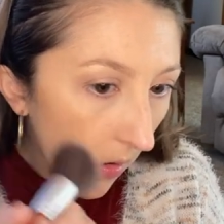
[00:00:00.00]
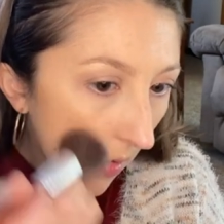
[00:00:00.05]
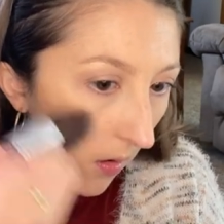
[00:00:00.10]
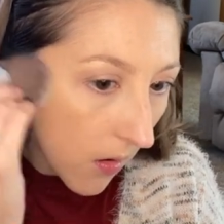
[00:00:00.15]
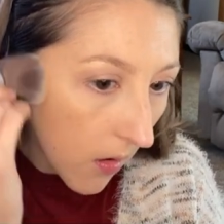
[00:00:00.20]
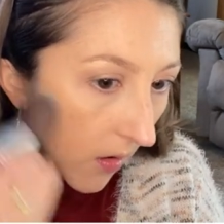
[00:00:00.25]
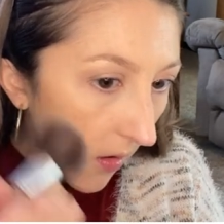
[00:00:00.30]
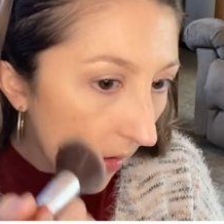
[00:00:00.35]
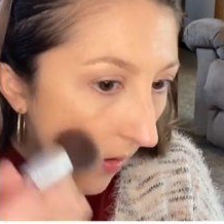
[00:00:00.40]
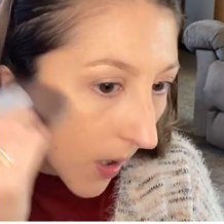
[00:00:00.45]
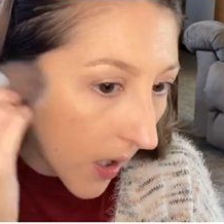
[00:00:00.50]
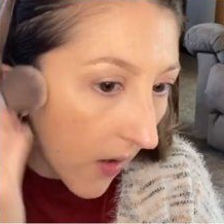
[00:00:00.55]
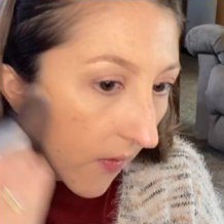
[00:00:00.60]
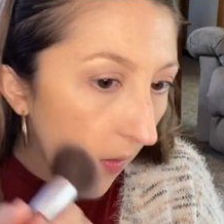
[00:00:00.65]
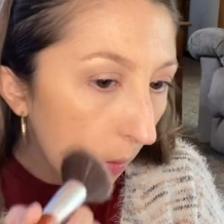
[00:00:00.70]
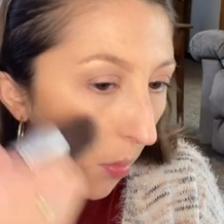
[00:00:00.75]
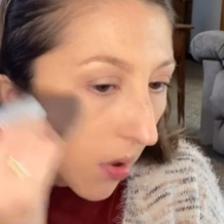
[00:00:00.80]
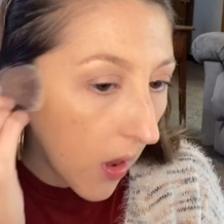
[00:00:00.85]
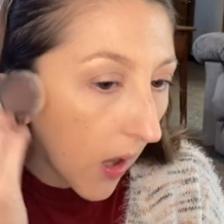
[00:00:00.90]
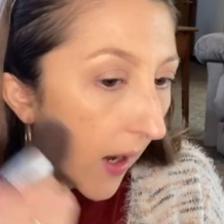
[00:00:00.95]
just kind of
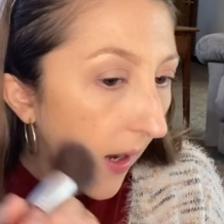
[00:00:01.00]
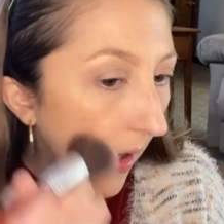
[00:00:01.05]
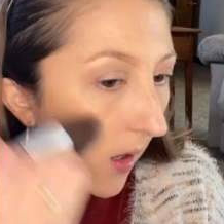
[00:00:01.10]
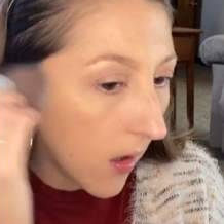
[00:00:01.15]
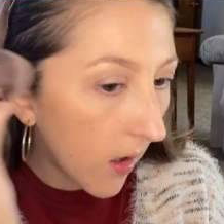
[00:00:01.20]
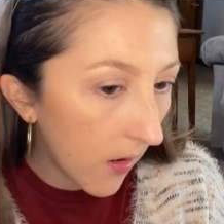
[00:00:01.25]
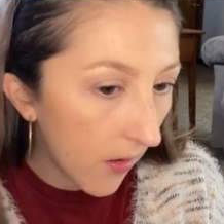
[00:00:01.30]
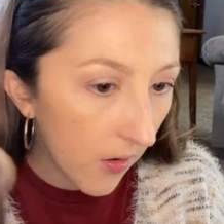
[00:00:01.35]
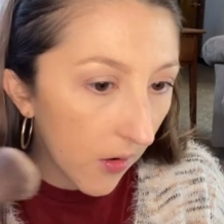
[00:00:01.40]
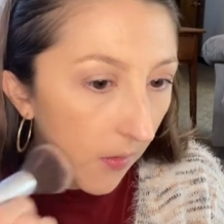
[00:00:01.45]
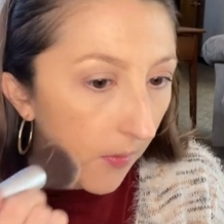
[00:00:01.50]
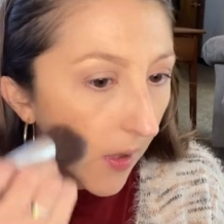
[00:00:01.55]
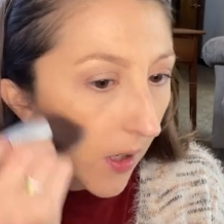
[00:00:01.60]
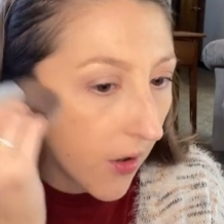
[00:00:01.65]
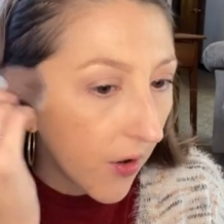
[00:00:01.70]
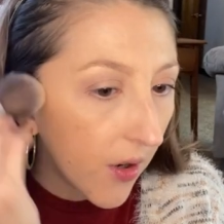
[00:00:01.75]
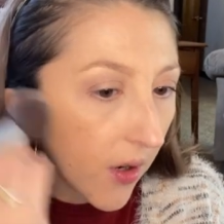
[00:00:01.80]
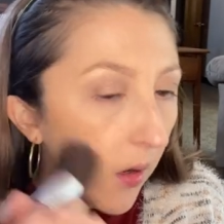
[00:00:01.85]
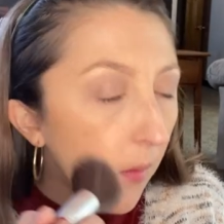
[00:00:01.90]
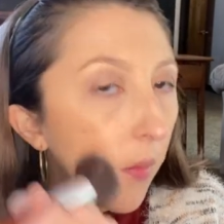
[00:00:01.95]
apply it under my
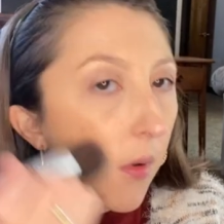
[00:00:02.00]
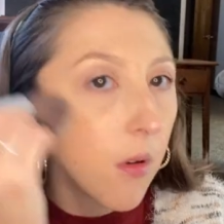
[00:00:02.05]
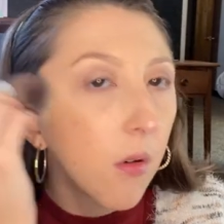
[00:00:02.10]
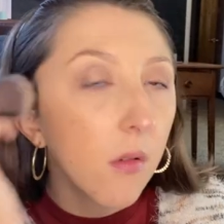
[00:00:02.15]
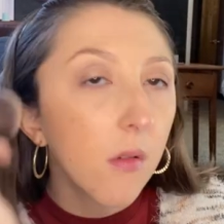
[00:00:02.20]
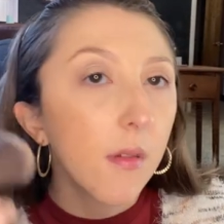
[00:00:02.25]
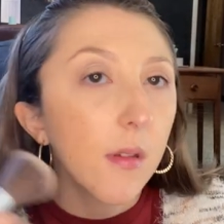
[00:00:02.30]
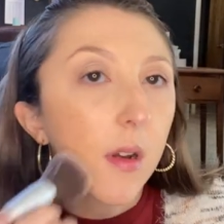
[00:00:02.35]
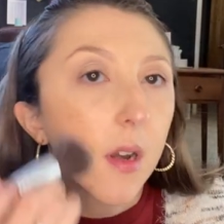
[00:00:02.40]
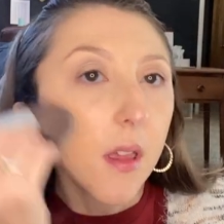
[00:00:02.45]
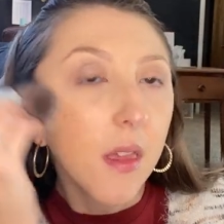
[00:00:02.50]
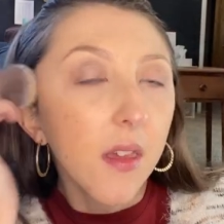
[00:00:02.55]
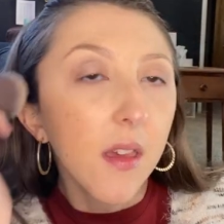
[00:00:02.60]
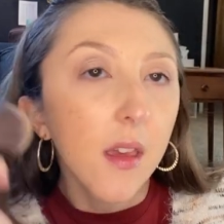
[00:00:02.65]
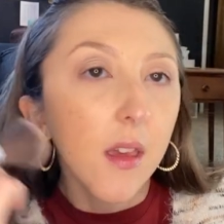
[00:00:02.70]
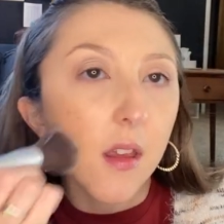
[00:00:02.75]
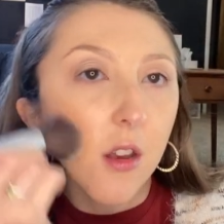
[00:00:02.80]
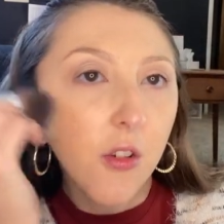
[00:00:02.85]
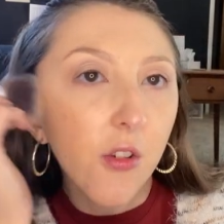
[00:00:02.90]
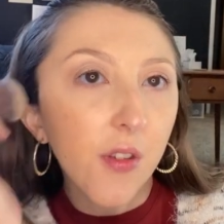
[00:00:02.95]
cheekbones, and I think
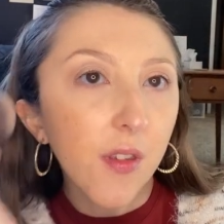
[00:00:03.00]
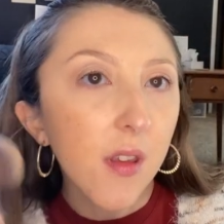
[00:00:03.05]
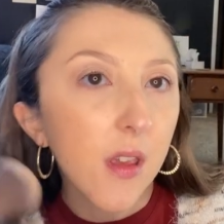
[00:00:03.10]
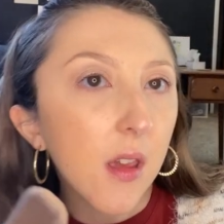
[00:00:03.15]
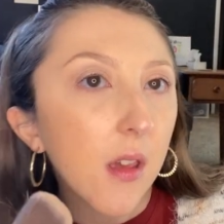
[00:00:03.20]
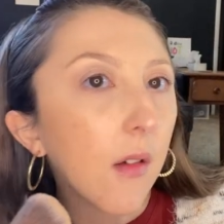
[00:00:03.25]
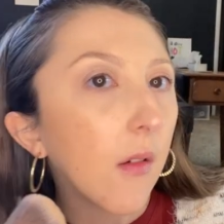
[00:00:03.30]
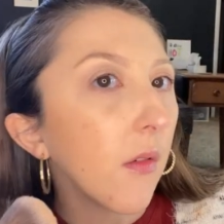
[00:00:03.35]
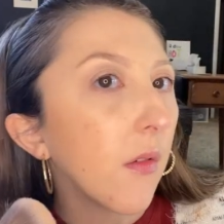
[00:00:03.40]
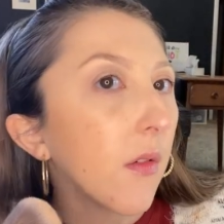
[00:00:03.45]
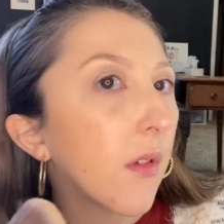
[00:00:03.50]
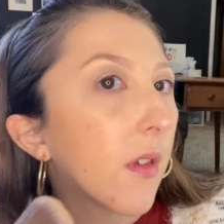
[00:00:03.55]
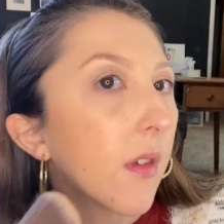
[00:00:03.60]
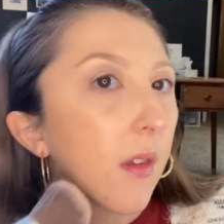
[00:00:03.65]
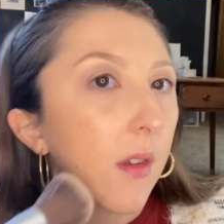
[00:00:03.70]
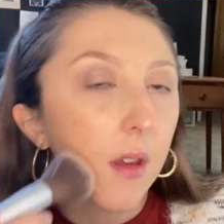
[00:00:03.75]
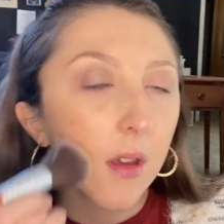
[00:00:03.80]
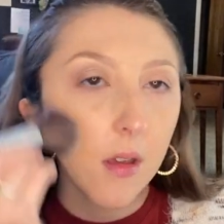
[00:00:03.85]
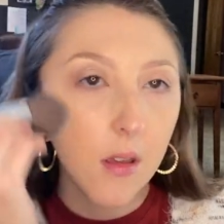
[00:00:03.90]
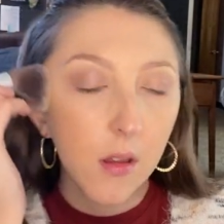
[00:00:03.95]
it just gives
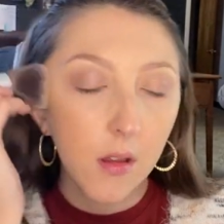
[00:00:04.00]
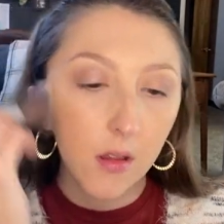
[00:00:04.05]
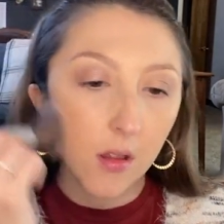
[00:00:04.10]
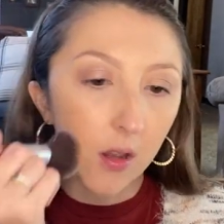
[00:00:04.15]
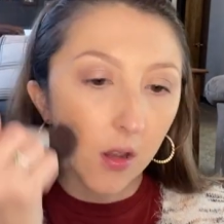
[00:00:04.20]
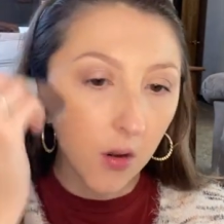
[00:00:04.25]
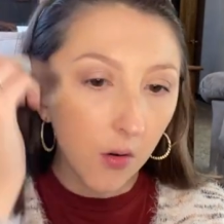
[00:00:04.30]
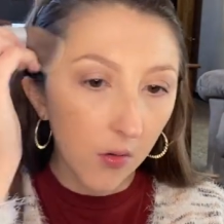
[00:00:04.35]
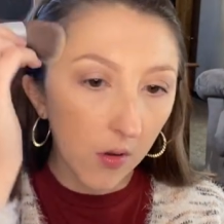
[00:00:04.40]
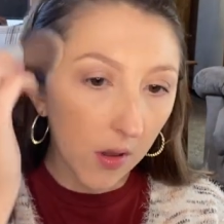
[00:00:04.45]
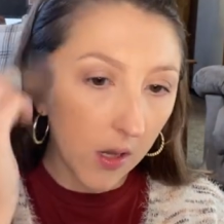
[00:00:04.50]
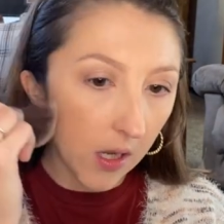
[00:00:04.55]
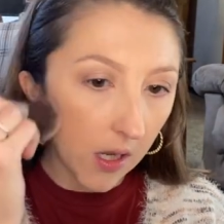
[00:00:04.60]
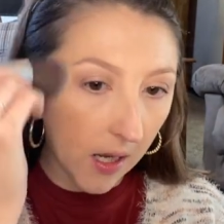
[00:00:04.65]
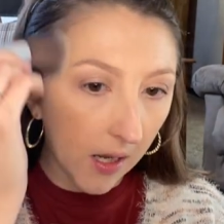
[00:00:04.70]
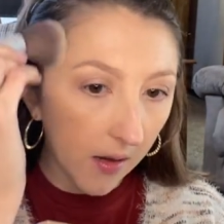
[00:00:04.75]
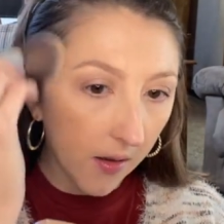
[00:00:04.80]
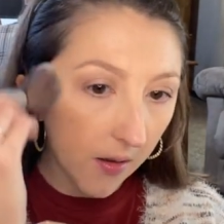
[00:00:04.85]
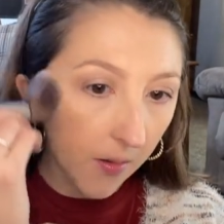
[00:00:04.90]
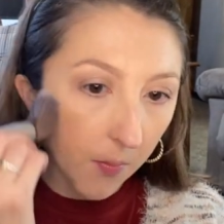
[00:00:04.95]
like a really
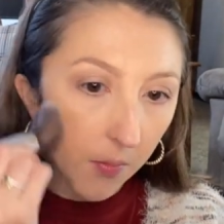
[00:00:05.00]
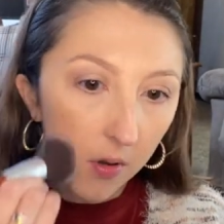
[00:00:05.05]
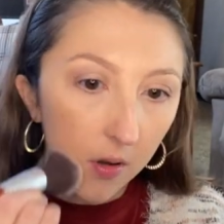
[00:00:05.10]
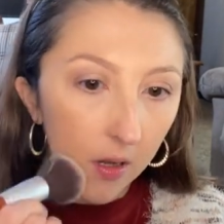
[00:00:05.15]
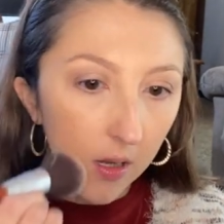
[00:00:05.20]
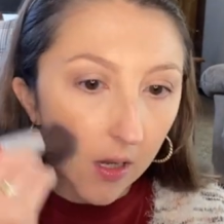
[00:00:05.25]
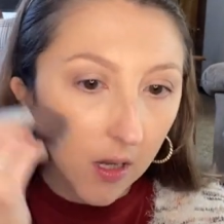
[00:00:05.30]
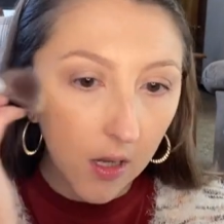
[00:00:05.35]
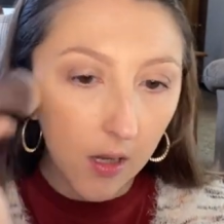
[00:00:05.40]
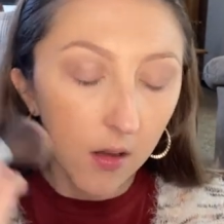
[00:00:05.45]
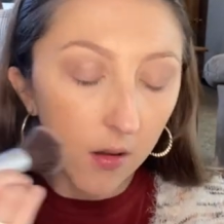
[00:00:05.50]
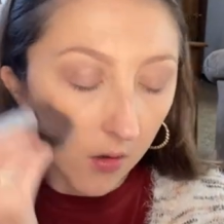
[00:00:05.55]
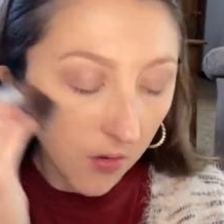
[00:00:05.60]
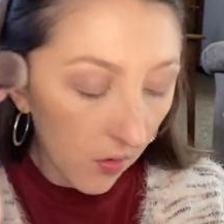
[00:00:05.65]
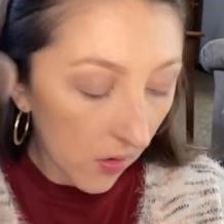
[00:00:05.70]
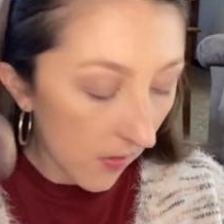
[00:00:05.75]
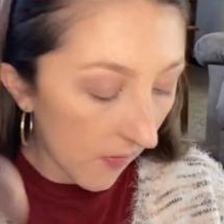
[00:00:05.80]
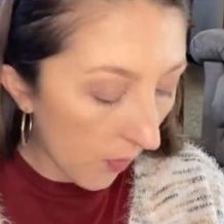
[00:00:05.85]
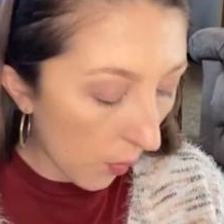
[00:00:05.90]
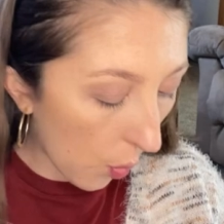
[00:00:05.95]
nice, pretty sort
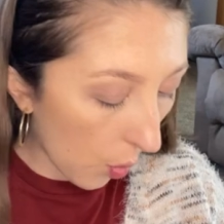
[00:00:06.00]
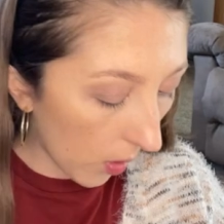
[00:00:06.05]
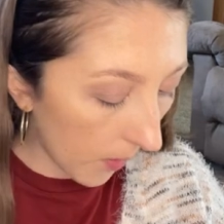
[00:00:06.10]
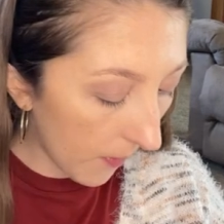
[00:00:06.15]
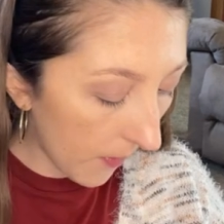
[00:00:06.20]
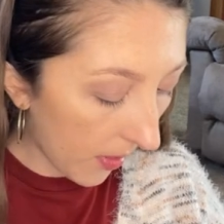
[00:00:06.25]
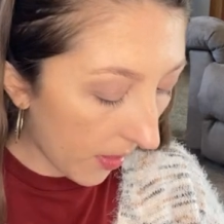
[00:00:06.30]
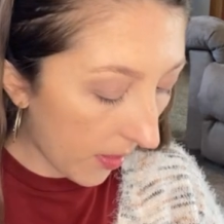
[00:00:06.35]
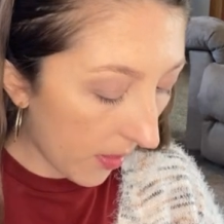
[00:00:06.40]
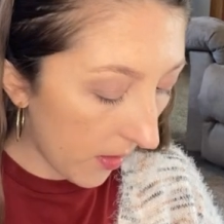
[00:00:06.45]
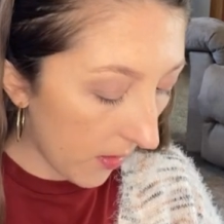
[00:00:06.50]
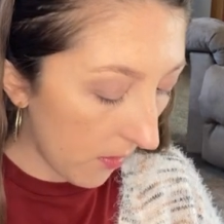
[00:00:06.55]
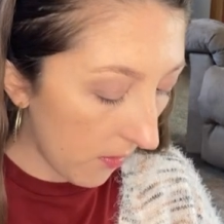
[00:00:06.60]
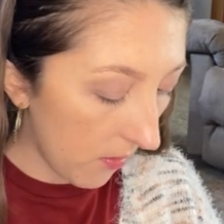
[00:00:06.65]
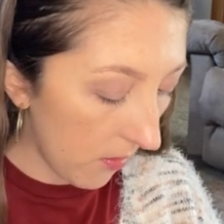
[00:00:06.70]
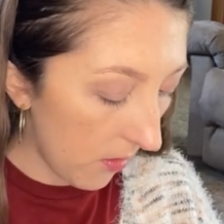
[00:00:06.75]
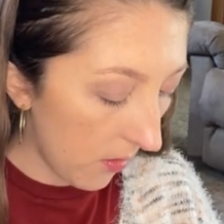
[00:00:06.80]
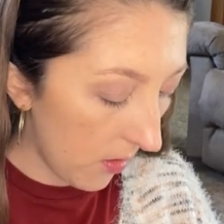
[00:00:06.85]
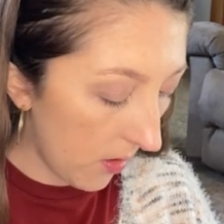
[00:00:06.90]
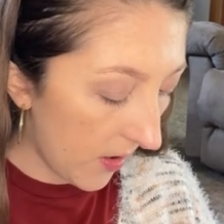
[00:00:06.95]
of warmth
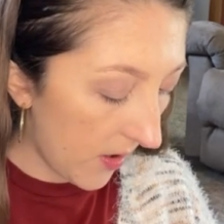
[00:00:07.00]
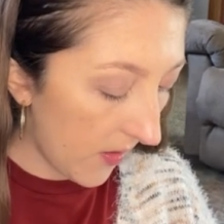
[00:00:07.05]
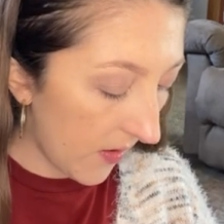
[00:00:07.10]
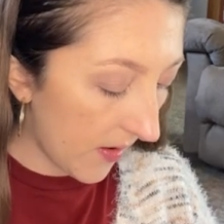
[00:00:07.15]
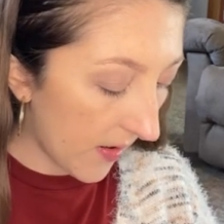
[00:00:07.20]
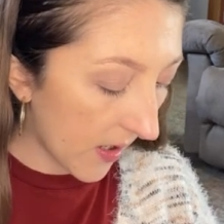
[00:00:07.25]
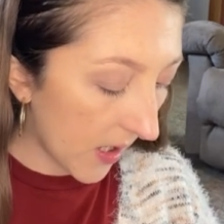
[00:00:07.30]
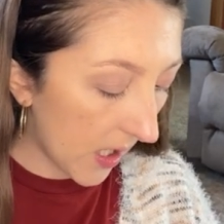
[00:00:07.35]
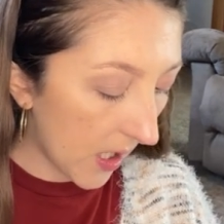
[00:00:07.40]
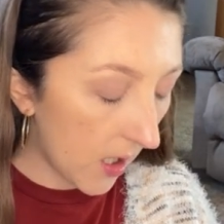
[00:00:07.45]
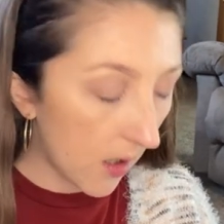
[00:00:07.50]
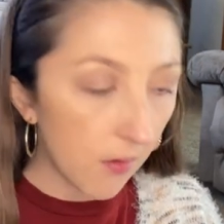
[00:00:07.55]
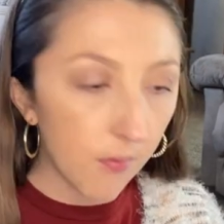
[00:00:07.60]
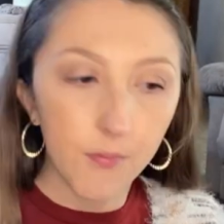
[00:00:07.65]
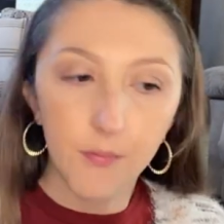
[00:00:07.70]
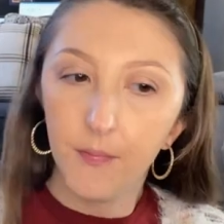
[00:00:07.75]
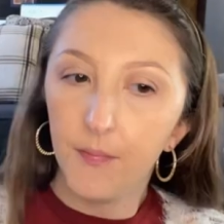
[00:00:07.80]
to the skin.